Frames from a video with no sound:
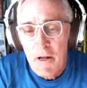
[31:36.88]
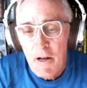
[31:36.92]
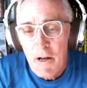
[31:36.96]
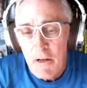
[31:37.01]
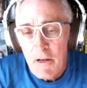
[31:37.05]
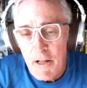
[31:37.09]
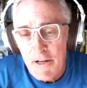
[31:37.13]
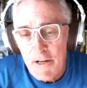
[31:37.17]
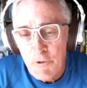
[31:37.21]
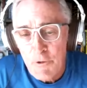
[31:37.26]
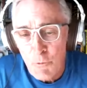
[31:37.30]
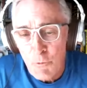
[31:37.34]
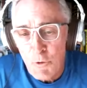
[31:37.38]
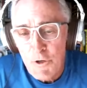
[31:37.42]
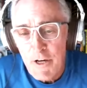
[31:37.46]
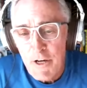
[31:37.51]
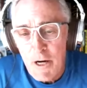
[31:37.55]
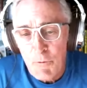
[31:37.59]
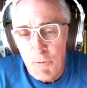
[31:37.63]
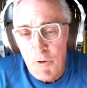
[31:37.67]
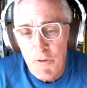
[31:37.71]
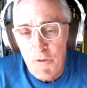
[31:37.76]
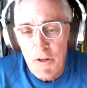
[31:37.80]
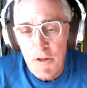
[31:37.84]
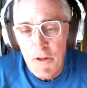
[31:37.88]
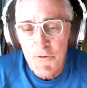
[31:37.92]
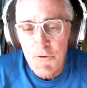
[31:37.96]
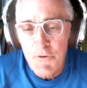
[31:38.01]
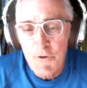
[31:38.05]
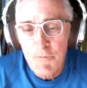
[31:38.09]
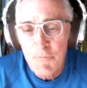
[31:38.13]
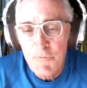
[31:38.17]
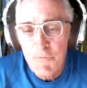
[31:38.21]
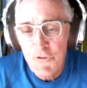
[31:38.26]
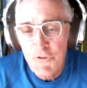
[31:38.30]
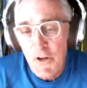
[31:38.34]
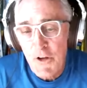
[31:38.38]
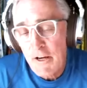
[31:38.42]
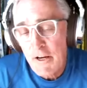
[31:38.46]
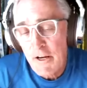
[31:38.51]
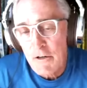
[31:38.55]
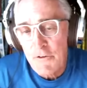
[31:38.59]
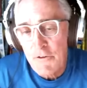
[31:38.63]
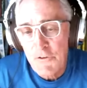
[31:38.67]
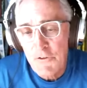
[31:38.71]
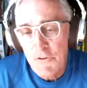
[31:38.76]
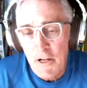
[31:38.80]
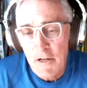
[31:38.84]
like to work out with other
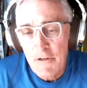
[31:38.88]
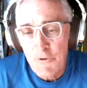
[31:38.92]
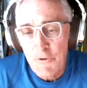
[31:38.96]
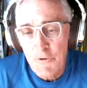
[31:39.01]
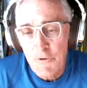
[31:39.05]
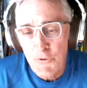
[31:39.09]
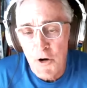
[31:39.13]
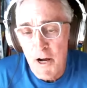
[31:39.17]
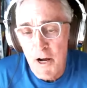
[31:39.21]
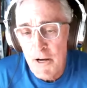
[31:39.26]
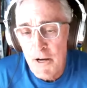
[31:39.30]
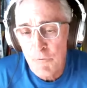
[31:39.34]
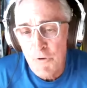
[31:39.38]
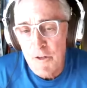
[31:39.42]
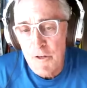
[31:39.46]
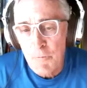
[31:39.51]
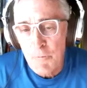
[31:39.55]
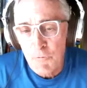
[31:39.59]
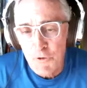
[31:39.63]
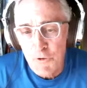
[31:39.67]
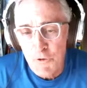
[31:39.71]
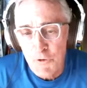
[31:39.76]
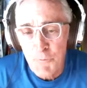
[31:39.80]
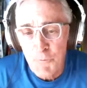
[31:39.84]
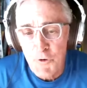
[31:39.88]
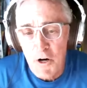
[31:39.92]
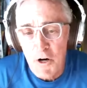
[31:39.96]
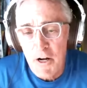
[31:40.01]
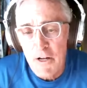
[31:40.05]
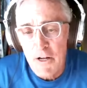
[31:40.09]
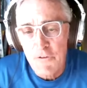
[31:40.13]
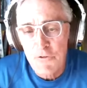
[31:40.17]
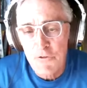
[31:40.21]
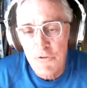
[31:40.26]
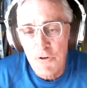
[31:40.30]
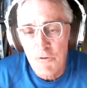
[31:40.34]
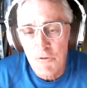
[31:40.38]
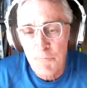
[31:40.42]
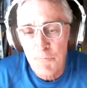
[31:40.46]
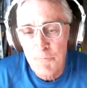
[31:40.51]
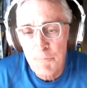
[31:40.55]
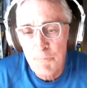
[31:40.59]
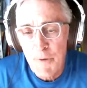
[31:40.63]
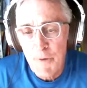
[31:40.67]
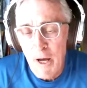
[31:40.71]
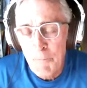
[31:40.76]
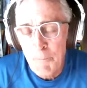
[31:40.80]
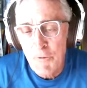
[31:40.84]
cyclists, like to ride with them. Group rides are
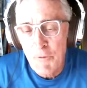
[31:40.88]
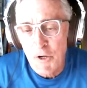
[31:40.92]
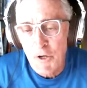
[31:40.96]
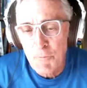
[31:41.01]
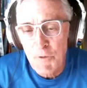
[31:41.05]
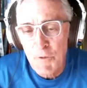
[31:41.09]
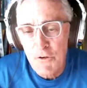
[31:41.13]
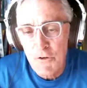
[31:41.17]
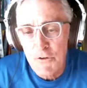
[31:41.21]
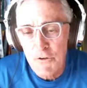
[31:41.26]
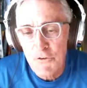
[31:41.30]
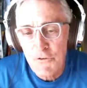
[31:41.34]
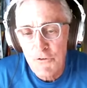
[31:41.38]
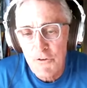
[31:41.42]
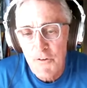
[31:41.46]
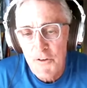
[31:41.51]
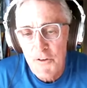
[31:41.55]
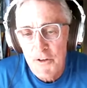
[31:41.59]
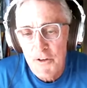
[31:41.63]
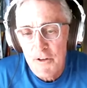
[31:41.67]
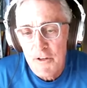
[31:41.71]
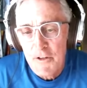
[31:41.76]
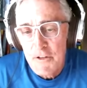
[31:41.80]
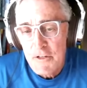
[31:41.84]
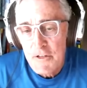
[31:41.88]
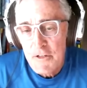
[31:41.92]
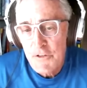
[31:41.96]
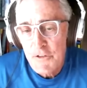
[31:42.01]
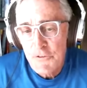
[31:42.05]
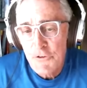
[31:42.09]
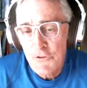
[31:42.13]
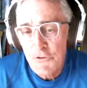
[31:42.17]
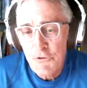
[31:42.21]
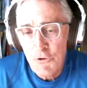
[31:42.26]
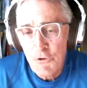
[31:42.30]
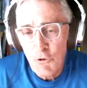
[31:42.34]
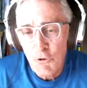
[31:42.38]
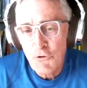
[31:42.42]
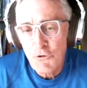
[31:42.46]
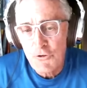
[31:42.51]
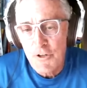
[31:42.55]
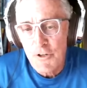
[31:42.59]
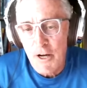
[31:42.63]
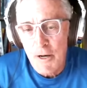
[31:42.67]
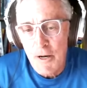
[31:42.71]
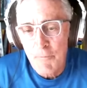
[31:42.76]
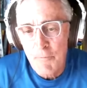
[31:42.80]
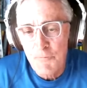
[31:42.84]
popular because it's a social
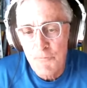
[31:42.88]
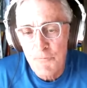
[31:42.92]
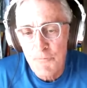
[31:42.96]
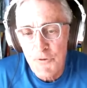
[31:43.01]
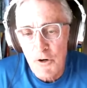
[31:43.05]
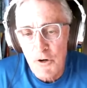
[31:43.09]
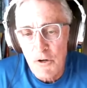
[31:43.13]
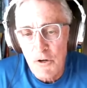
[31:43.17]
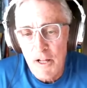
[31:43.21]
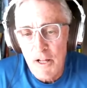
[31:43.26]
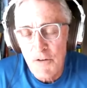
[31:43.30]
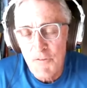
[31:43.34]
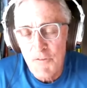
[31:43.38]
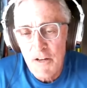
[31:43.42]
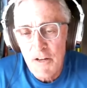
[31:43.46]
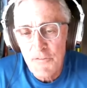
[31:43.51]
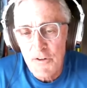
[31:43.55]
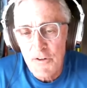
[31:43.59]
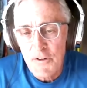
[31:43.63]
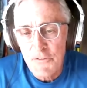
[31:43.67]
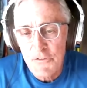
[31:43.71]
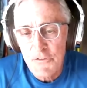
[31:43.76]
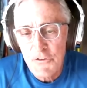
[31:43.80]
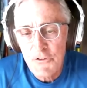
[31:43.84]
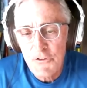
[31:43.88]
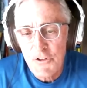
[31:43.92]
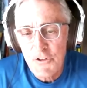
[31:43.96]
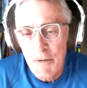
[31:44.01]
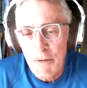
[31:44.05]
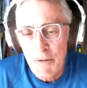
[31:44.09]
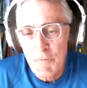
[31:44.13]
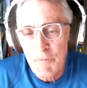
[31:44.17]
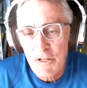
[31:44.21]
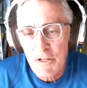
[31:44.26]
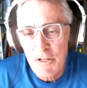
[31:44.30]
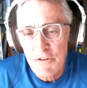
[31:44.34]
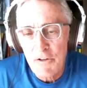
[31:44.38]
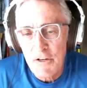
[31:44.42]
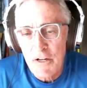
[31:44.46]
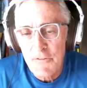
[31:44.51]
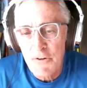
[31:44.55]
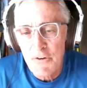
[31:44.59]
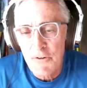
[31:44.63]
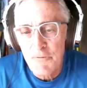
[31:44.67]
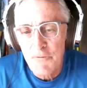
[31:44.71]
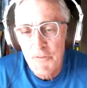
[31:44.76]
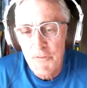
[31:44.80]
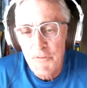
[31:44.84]
time for a lot of athletes. It's time to get
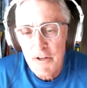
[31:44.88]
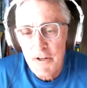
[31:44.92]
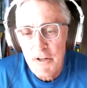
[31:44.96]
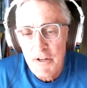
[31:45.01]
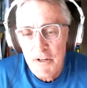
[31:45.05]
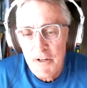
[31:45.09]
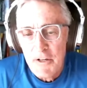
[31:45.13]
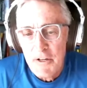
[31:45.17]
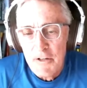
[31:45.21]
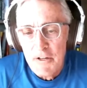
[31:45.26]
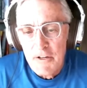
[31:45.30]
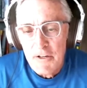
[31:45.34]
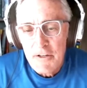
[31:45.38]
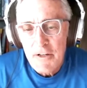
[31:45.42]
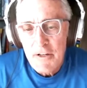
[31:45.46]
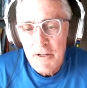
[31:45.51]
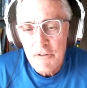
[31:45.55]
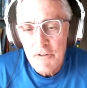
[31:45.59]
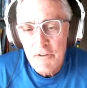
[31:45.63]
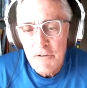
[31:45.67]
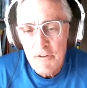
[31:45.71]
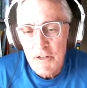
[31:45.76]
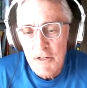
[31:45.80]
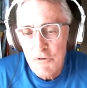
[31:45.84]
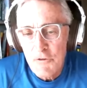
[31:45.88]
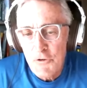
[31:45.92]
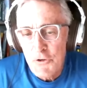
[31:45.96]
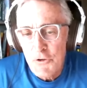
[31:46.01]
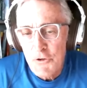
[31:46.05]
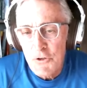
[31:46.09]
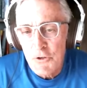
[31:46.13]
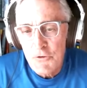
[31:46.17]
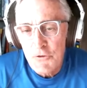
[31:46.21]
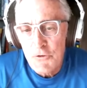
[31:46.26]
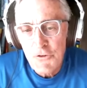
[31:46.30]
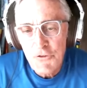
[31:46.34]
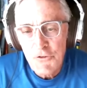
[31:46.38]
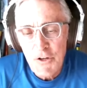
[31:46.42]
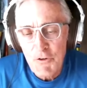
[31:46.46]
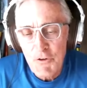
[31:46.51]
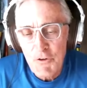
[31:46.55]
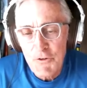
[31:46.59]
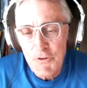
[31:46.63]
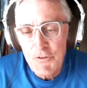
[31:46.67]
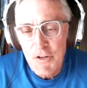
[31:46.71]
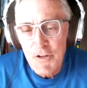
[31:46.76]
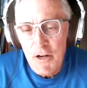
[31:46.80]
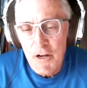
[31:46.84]
together and and and you know just have a
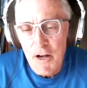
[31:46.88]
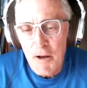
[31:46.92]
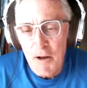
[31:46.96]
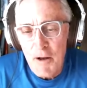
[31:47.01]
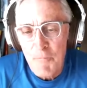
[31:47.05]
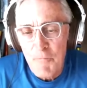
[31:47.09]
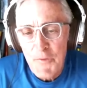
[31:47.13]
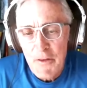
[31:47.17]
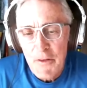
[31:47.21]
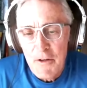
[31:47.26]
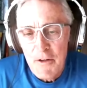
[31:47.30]
good time.